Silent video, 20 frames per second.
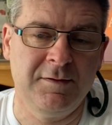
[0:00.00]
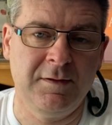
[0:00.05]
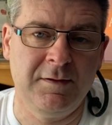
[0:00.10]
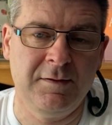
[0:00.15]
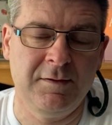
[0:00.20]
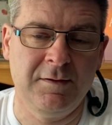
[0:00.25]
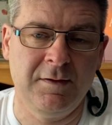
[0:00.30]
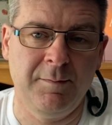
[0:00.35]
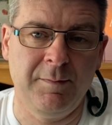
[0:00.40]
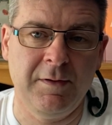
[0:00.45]

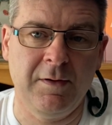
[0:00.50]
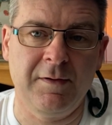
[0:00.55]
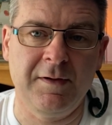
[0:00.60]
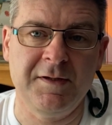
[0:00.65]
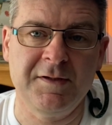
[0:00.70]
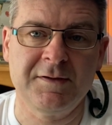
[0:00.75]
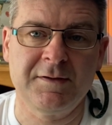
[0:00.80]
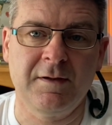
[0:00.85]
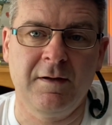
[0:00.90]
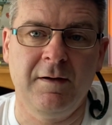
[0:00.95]
to be
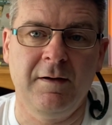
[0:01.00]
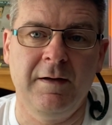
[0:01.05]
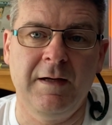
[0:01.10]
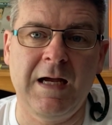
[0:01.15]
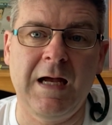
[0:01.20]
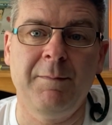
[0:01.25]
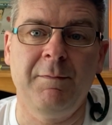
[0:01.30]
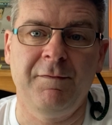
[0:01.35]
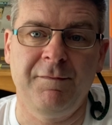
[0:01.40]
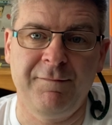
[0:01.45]
honest. I
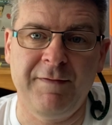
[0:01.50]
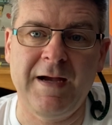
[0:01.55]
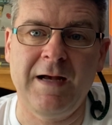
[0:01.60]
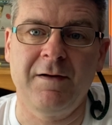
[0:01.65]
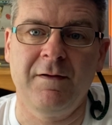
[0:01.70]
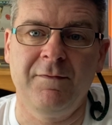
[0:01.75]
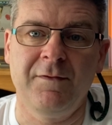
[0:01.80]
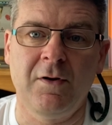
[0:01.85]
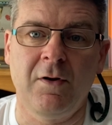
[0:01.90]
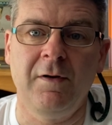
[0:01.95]
am a fan
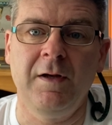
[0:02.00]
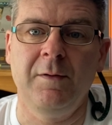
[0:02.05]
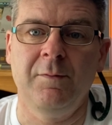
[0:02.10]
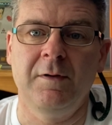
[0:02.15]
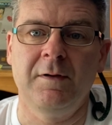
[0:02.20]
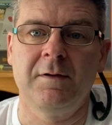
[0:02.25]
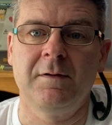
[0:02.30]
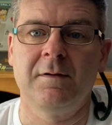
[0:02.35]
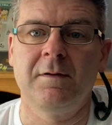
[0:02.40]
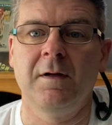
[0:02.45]
of the
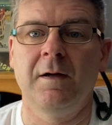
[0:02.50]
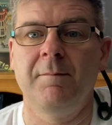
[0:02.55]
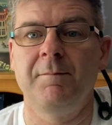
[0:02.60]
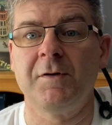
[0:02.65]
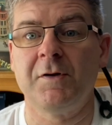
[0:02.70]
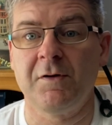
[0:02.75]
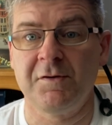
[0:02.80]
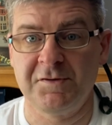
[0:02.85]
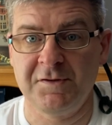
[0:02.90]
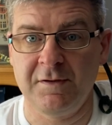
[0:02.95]
Hollywood
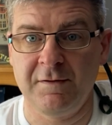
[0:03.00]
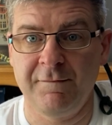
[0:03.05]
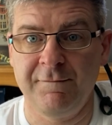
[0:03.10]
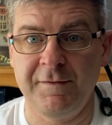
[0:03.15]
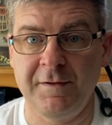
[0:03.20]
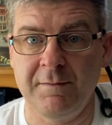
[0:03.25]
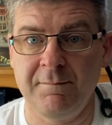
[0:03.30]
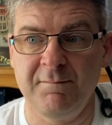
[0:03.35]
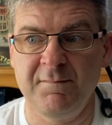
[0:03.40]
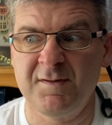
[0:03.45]
Godzilla
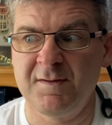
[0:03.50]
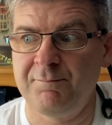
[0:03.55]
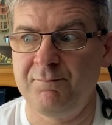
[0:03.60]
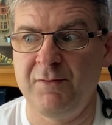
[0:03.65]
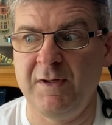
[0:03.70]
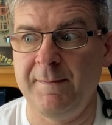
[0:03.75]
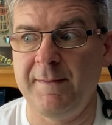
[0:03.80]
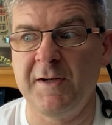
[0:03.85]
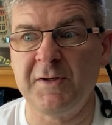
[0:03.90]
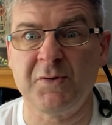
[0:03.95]
films,
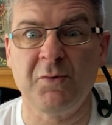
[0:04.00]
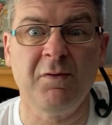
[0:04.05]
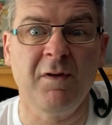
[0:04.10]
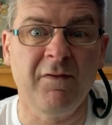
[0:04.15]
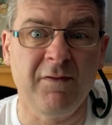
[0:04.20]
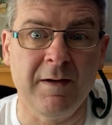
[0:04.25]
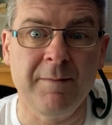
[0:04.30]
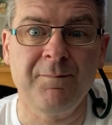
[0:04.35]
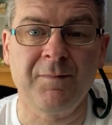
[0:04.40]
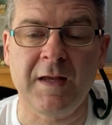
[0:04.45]
pretty much all of
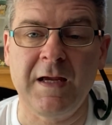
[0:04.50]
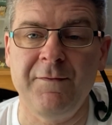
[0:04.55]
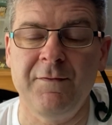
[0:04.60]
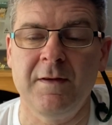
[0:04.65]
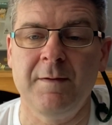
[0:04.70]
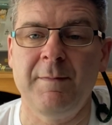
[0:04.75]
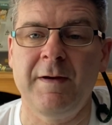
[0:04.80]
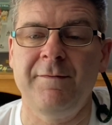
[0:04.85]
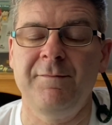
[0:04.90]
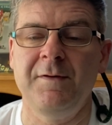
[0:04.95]
them, even
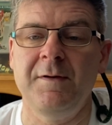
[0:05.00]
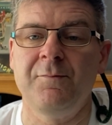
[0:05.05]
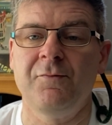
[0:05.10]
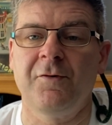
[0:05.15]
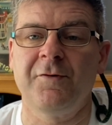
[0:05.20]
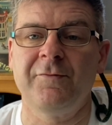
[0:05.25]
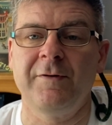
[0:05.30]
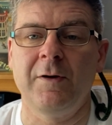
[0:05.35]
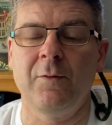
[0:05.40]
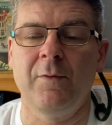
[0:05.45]
the Matthew
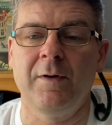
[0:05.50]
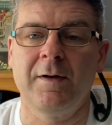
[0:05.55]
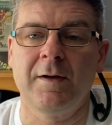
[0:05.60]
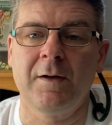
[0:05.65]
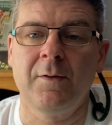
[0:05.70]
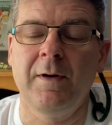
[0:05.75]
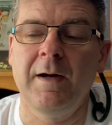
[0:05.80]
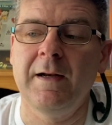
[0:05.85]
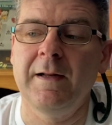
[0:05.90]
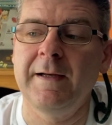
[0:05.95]
Broderick one I
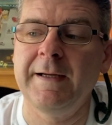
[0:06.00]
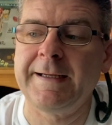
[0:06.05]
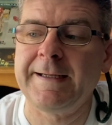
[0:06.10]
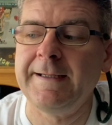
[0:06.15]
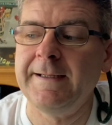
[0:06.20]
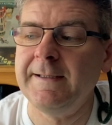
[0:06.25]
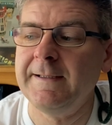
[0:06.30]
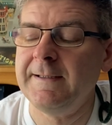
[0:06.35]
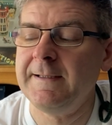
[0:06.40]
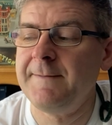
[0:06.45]
quite like.
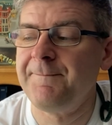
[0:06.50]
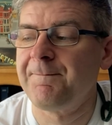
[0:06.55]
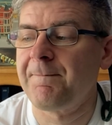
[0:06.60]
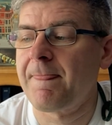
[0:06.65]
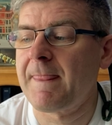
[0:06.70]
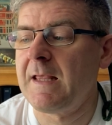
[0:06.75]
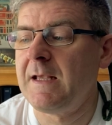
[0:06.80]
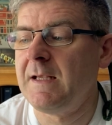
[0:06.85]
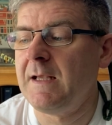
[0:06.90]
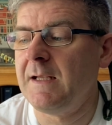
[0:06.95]

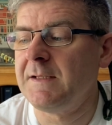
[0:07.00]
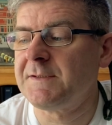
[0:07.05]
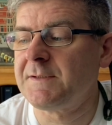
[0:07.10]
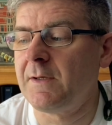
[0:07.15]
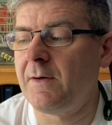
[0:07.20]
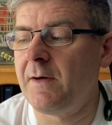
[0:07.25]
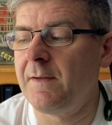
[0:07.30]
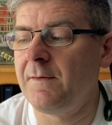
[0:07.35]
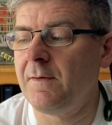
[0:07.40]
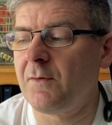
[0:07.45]
So
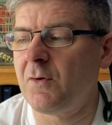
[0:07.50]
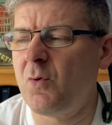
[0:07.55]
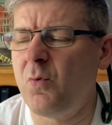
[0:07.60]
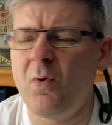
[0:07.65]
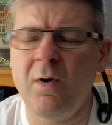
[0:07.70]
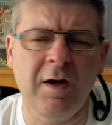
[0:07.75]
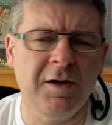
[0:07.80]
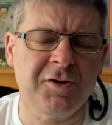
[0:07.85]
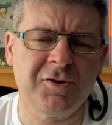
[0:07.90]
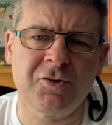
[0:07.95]
I'm not
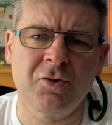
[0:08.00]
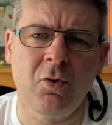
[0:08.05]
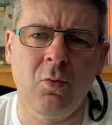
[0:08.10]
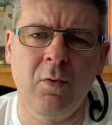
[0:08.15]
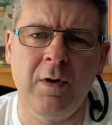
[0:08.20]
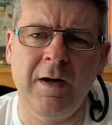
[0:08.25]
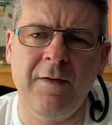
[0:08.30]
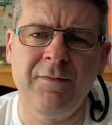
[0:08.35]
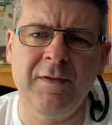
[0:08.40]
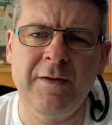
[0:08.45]
quite sure
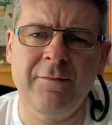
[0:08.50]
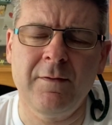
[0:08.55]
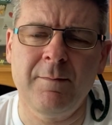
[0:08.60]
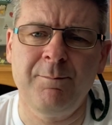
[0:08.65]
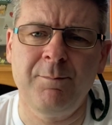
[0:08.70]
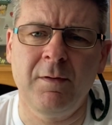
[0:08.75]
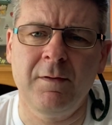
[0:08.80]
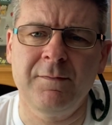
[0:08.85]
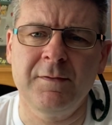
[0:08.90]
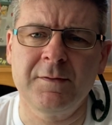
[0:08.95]
why I've never
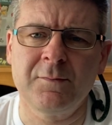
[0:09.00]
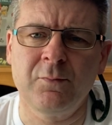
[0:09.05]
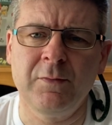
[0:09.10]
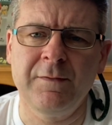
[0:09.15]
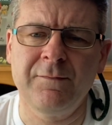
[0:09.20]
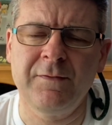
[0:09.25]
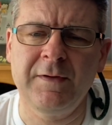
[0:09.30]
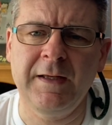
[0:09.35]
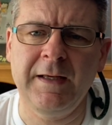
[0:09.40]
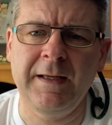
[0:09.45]
bothered
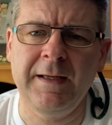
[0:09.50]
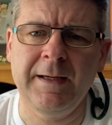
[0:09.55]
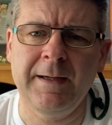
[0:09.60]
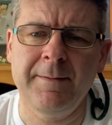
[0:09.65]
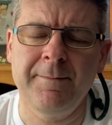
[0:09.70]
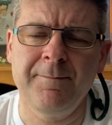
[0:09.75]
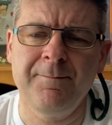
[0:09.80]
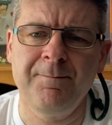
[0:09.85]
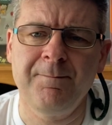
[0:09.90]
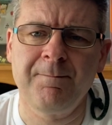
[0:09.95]
with the
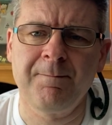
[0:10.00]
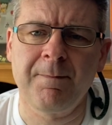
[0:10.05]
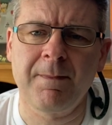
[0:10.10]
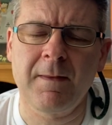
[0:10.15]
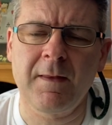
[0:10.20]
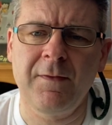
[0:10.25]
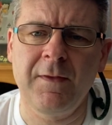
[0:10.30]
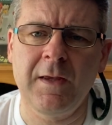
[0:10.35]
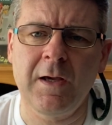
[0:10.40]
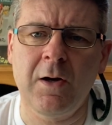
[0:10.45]

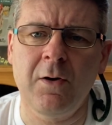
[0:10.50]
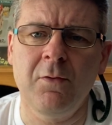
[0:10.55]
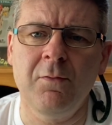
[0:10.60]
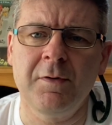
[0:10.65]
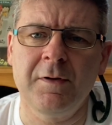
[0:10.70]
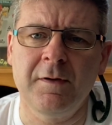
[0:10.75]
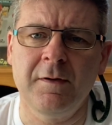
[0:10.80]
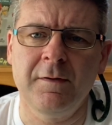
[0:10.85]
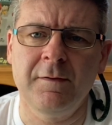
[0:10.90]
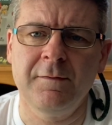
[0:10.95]

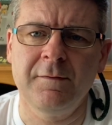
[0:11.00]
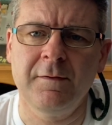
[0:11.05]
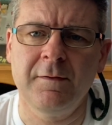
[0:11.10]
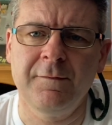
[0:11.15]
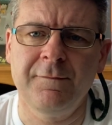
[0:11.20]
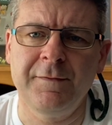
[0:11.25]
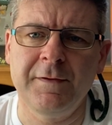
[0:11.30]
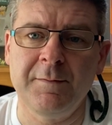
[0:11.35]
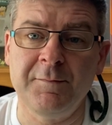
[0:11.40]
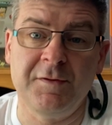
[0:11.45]
older
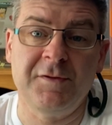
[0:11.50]
film, the